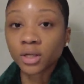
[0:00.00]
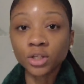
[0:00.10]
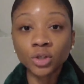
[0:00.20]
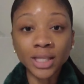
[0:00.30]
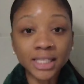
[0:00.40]

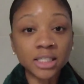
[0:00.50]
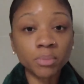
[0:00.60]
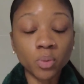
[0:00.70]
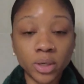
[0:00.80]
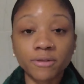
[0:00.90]
So that's
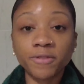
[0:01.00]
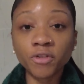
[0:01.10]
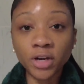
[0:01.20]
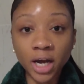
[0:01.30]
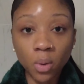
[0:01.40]
number one,
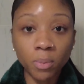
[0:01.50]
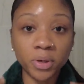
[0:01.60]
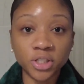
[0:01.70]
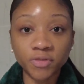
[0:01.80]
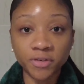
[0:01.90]
figuring out what
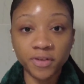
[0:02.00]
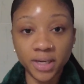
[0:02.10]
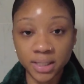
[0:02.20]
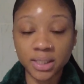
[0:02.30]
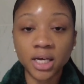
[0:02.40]
parts of your
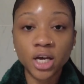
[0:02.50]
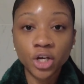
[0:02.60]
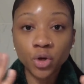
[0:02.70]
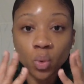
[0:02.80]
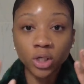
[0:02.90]
face
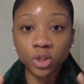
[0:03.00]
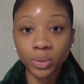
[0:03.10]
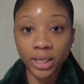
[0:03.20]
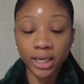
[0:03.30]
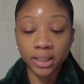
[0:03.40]
you want to
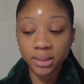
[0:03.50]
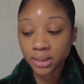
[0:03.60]
enhance.